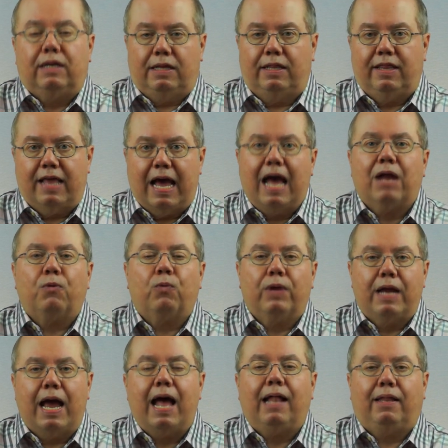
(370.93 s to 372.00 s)
in that
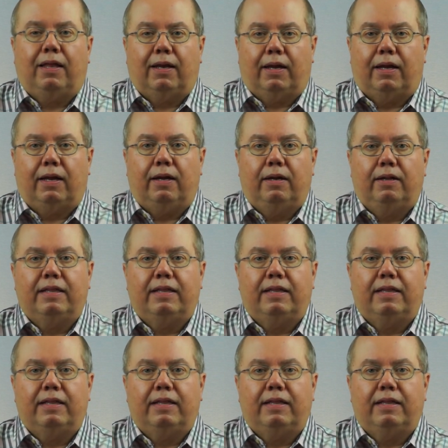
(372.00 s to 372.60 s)
reality,